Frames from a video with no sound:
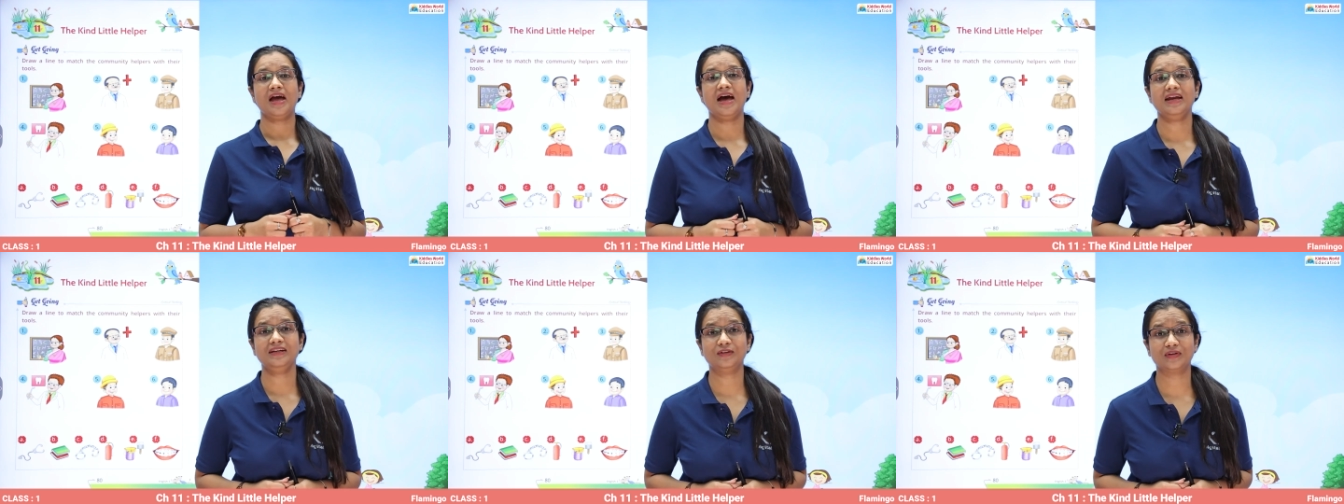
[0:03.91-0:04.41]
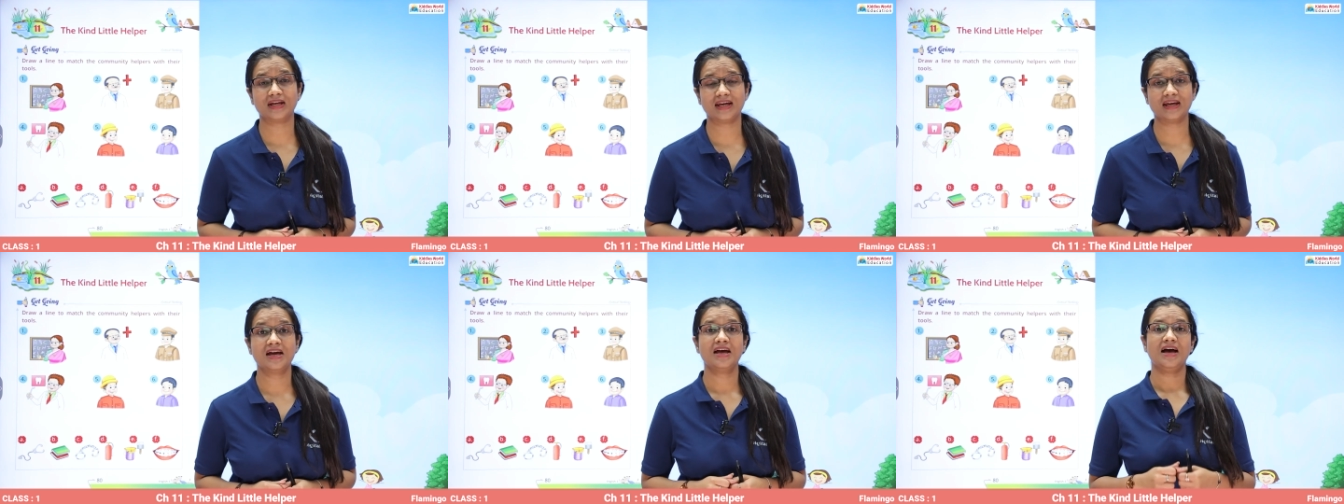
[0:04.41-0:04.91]
and
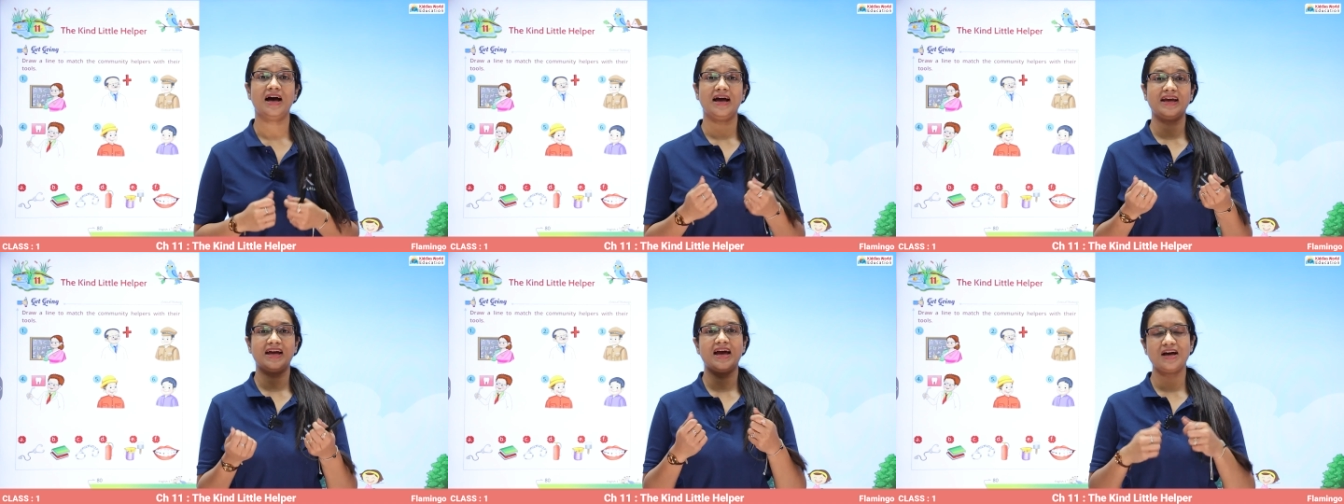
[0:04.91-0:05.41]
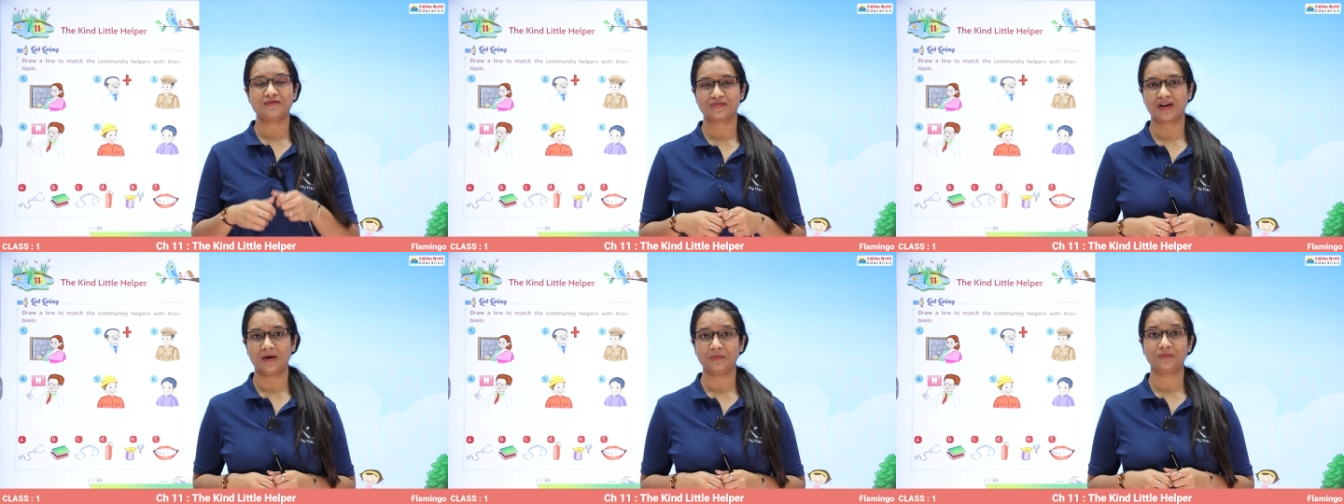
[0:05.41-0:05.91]
today I
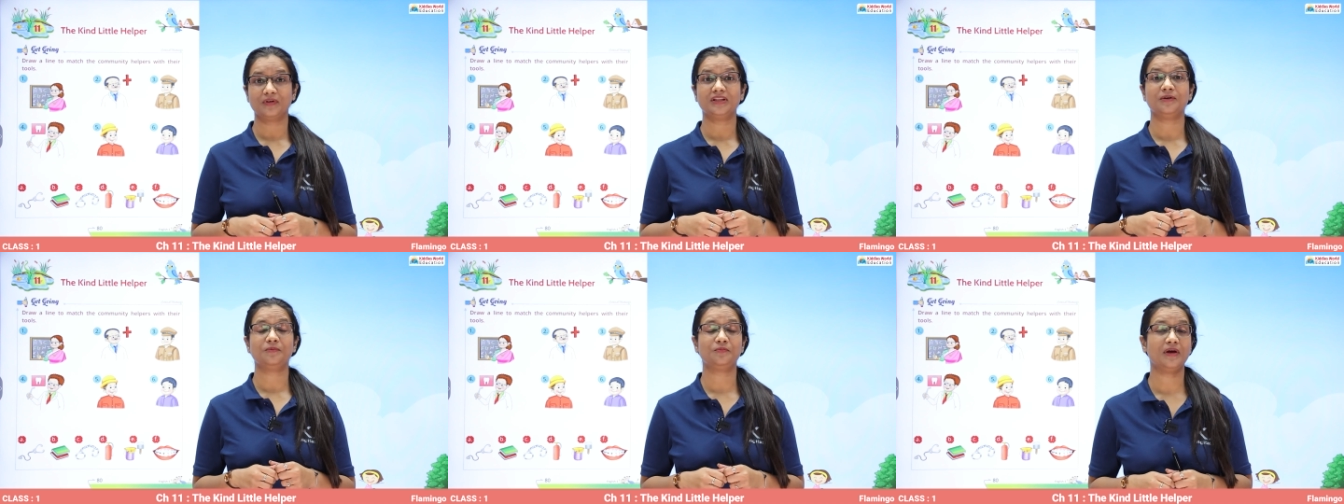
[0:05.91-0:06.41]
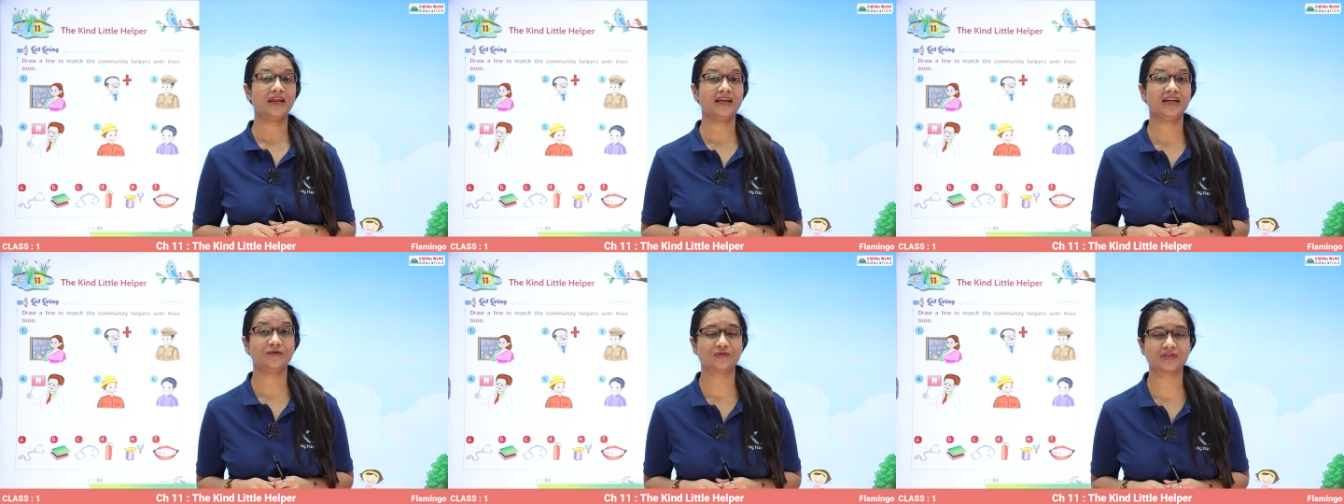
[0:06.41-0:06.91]
have come with a
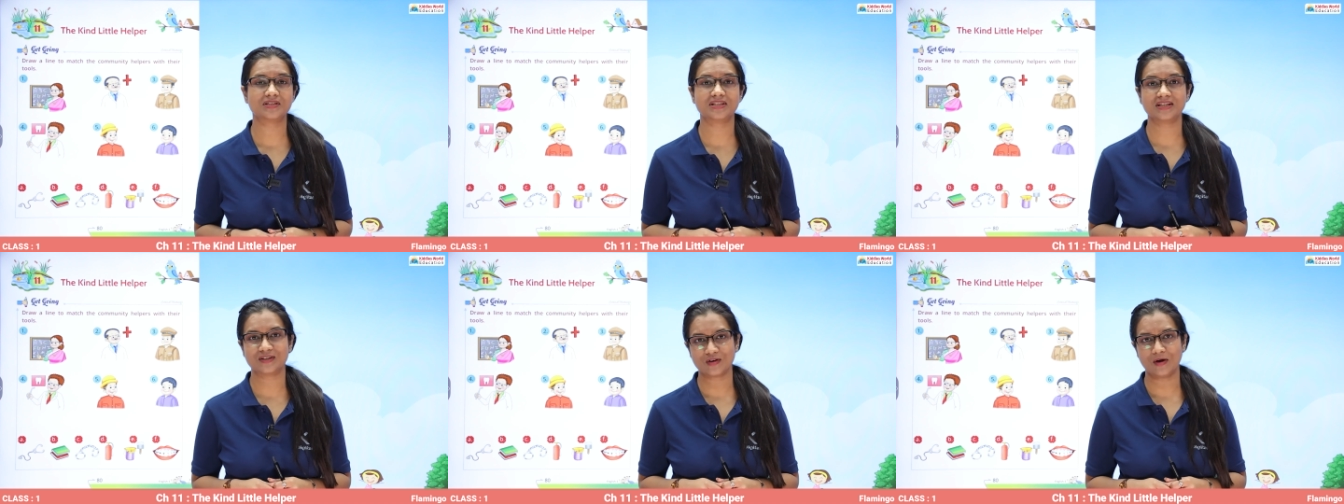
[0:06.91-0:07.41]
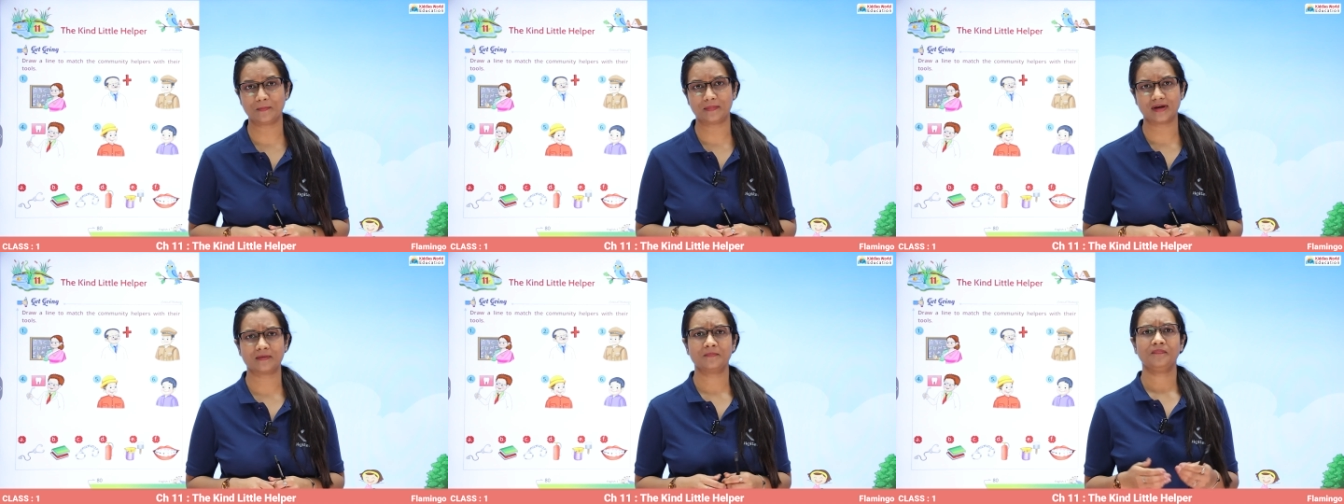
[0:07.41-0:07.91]
very interesting
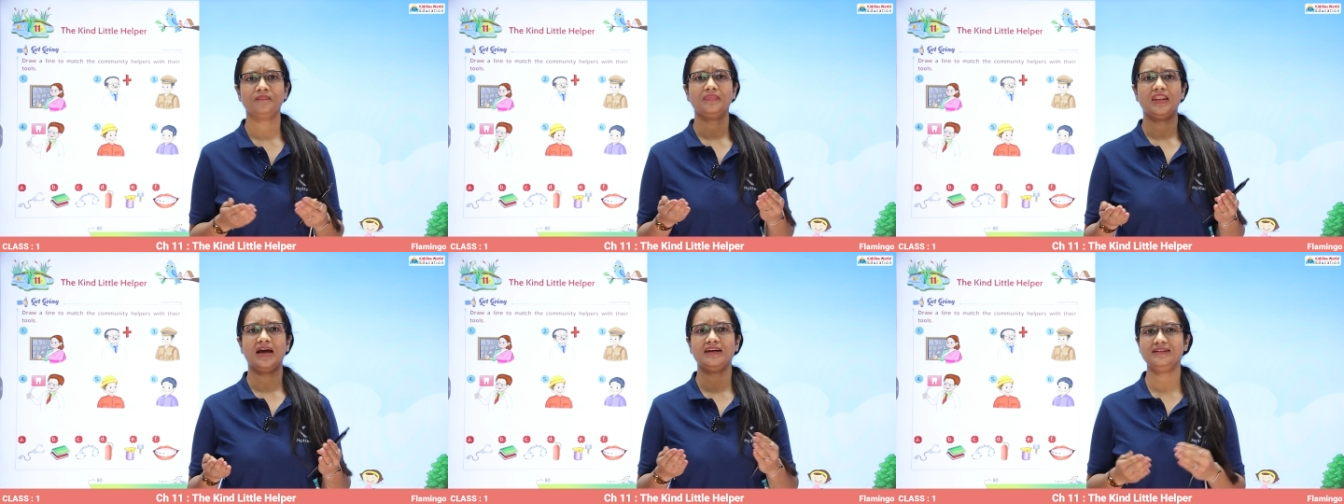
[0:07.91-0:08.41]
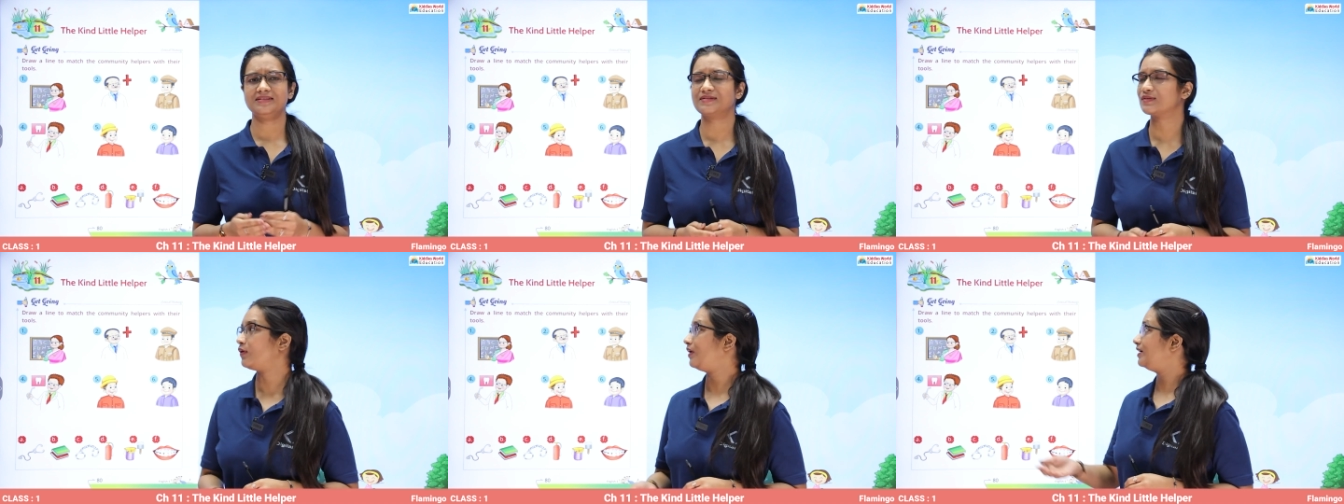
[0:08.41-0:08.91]
topic and
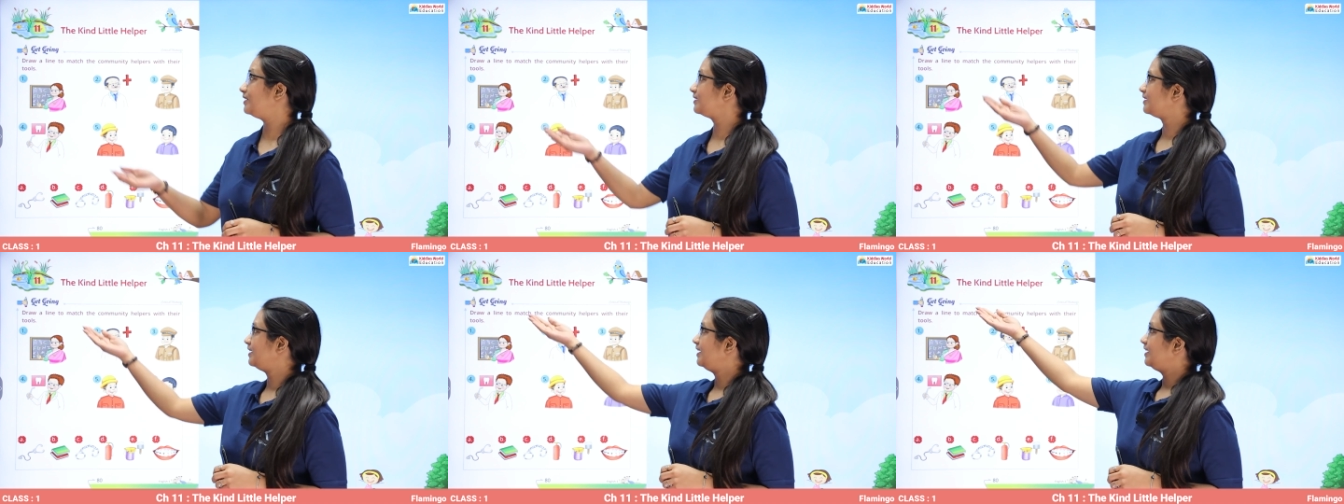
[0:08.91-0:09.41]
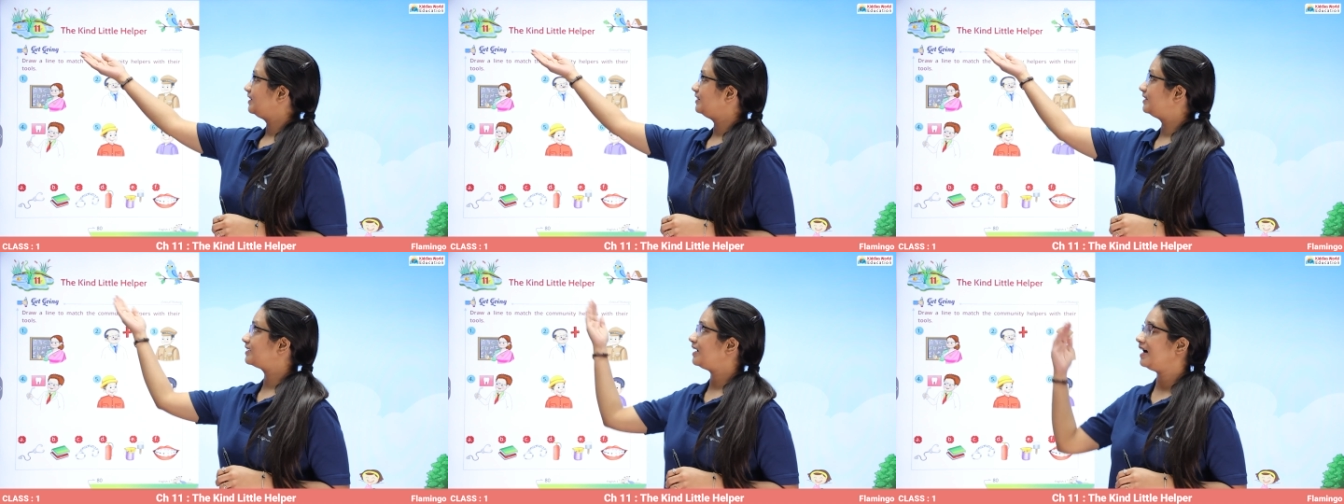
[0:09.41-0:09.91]
it's called
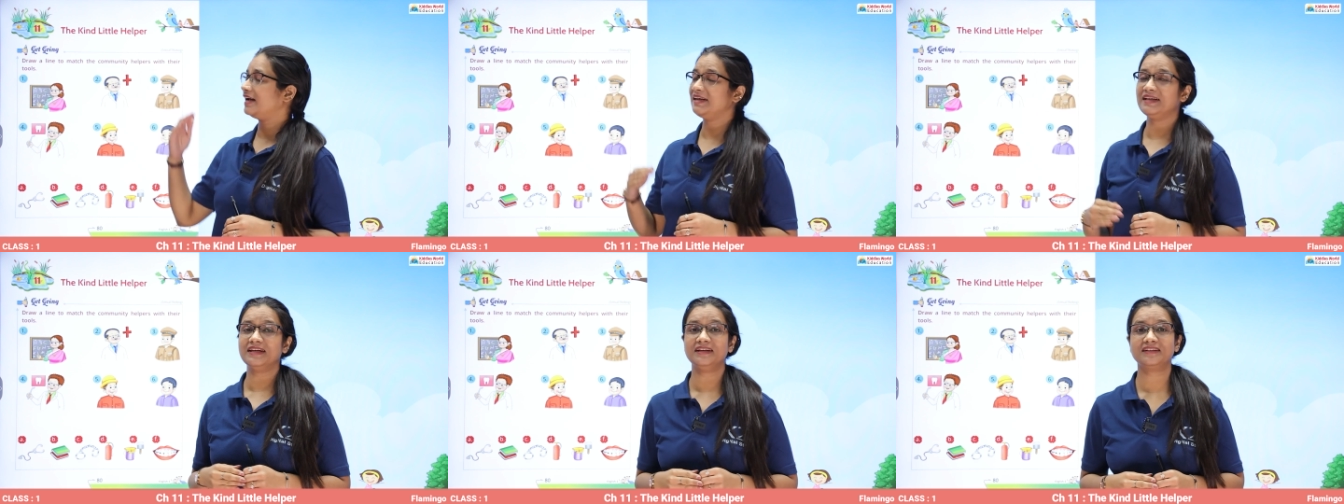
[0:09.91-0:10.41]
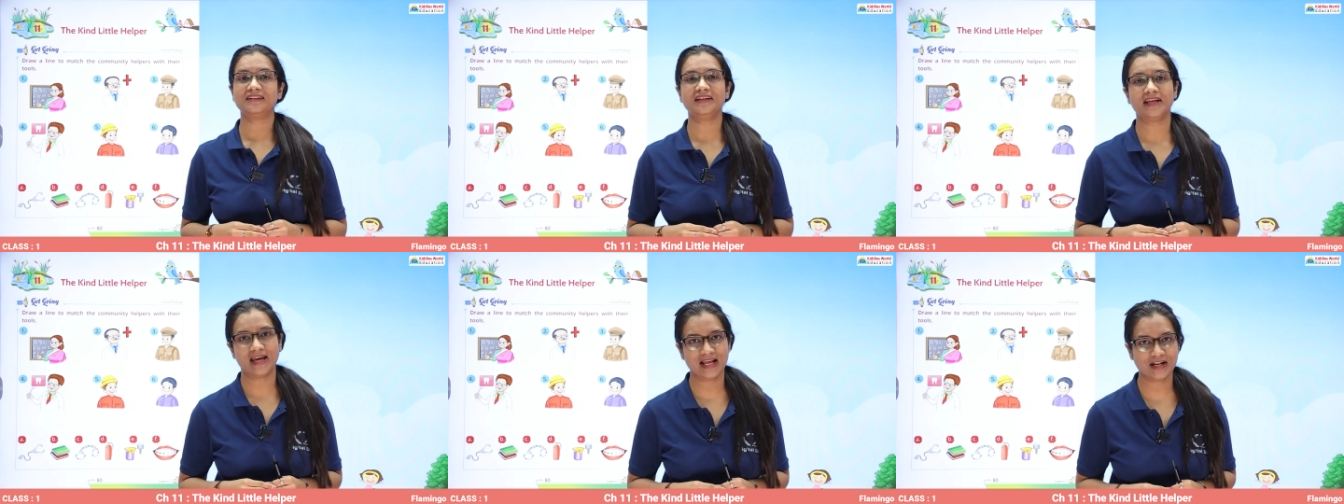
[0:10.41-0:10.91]
the kind little
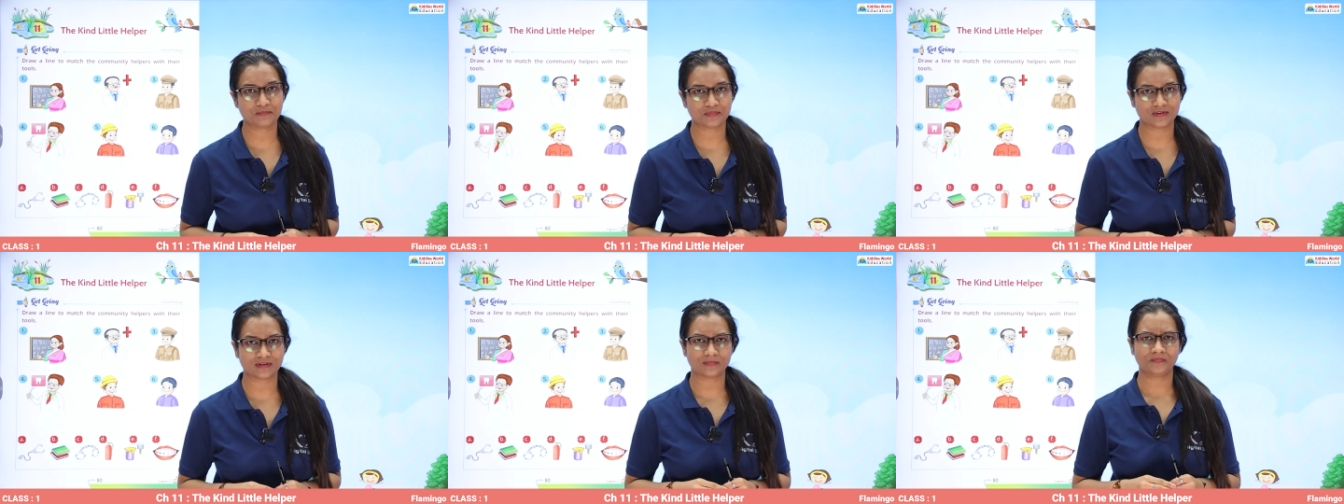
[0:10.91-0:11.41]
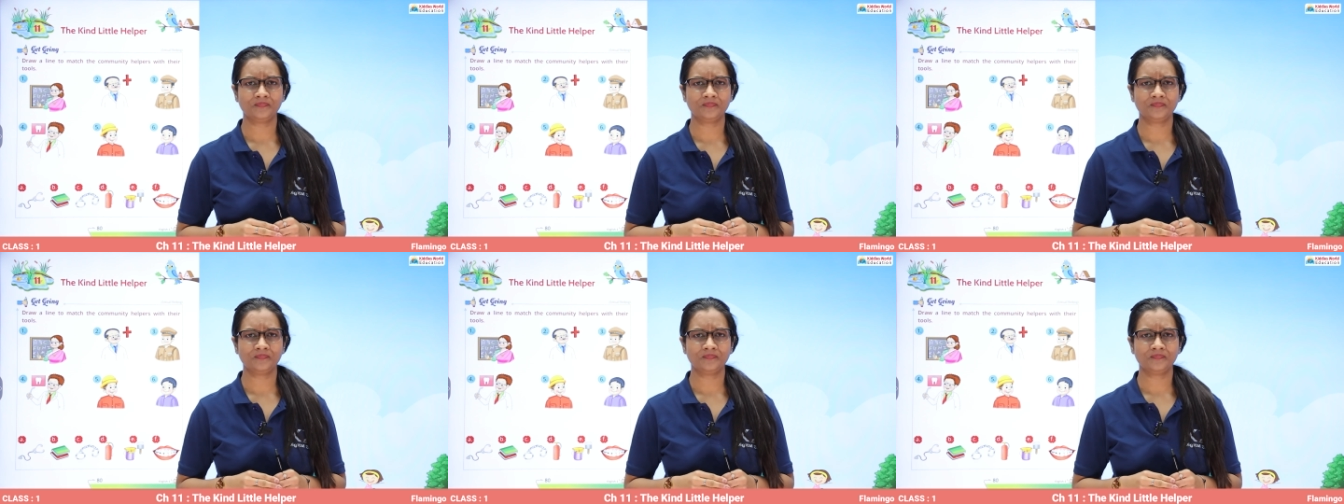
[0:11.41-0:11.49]
helper.